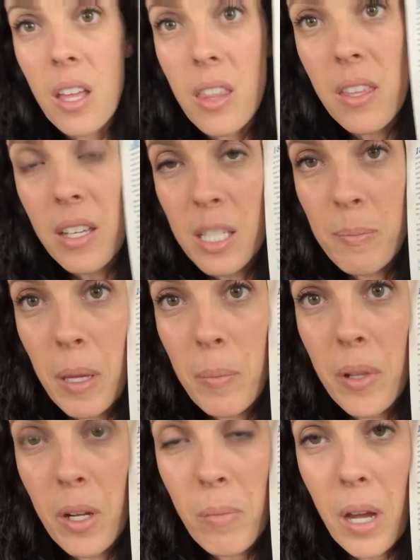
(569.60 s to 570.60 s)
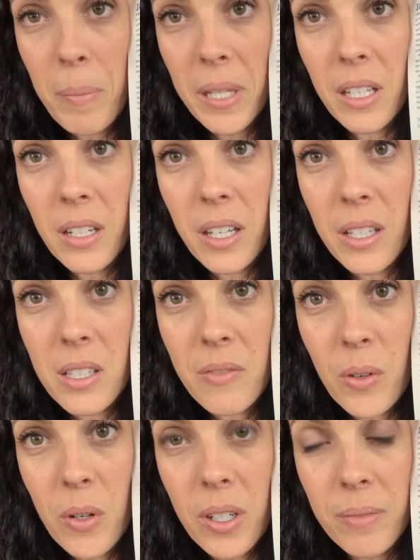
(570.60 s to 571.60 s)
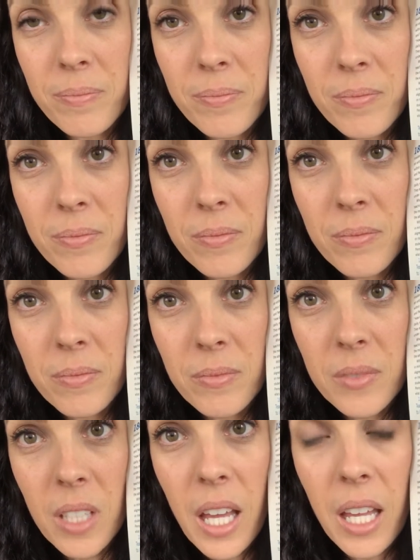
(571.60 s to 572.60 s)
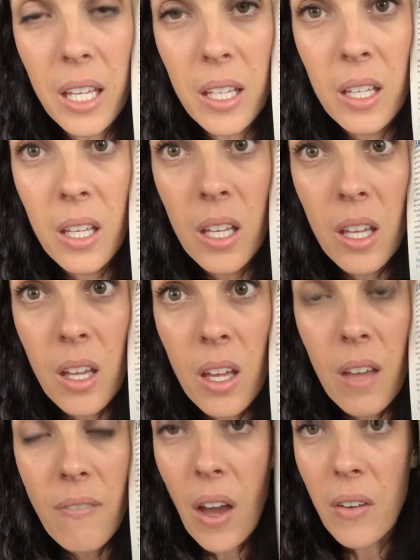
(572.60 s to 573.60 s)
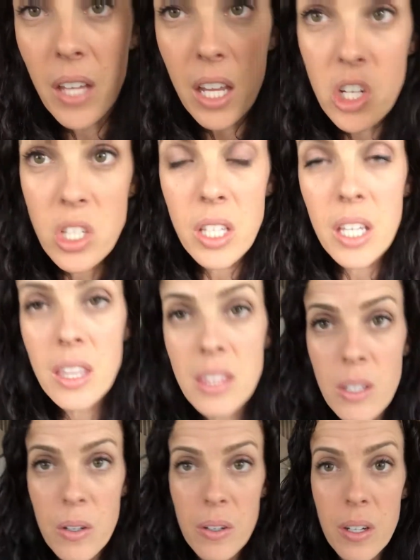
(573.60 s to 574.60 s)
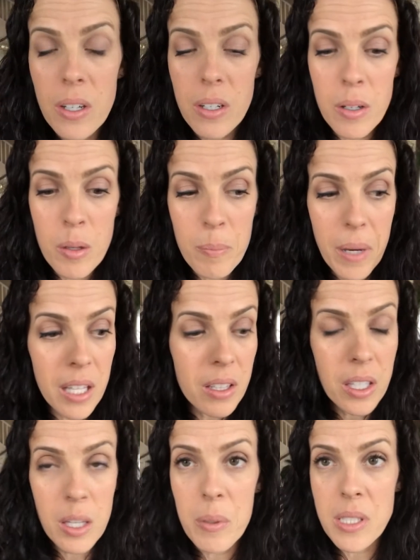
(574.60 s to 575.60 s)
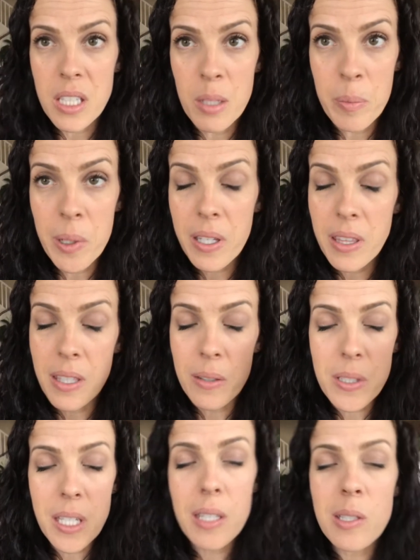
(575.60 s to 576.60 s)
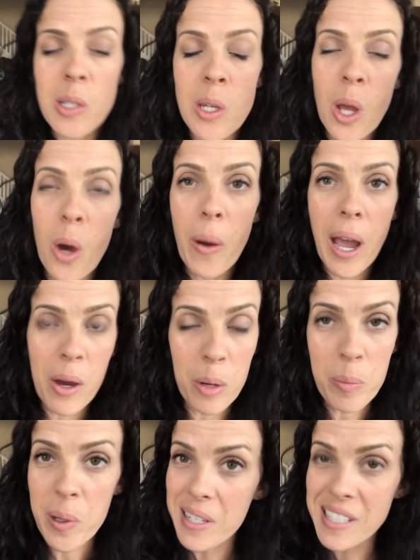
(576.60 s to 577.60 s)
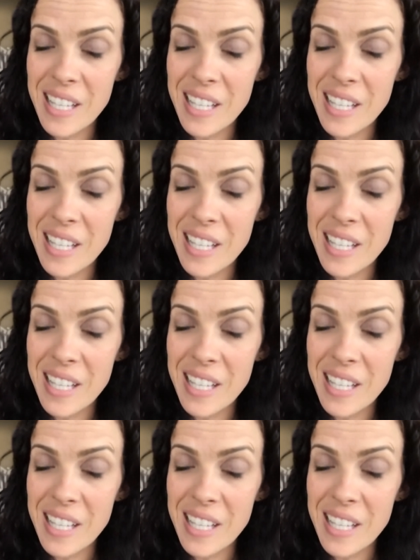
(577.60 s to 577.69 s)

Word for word: these people are prepping their kids for. Like, foundationally, they're, by looking at what's in the book, those kids know how to put a